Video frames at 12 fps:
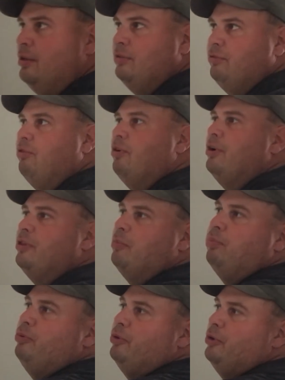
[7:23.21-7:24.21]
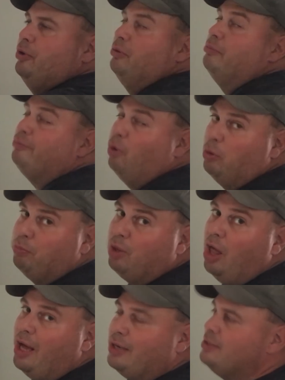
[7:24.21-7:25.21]
for, or
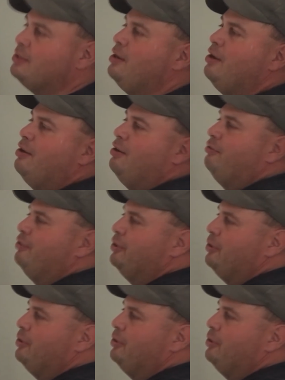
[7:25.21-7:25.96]
plugs for your